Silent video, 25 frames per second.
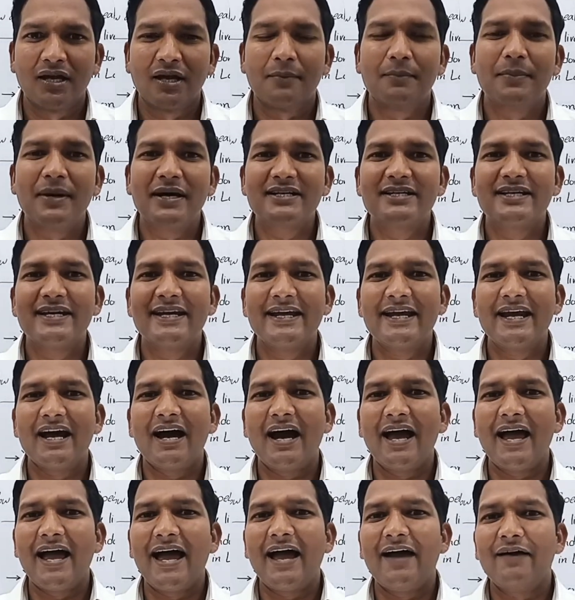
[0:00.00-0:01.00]
But here
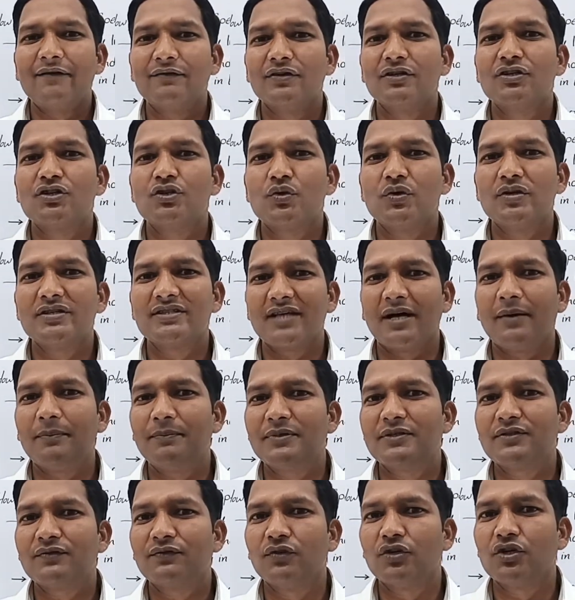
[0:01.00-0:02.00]
I have two
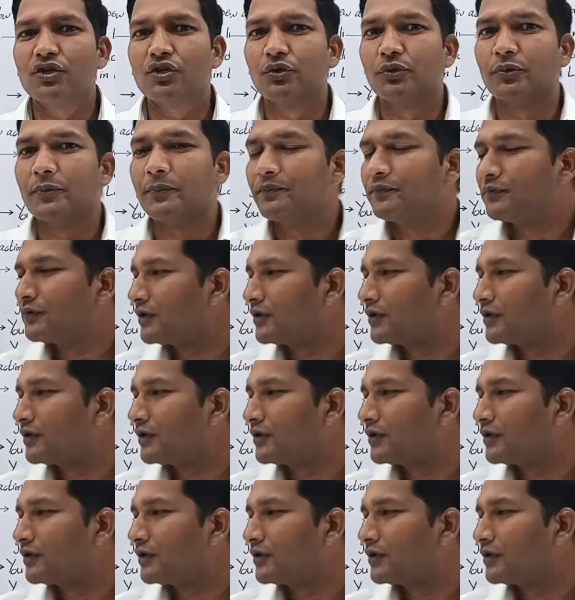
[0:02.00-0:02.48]
examples for you.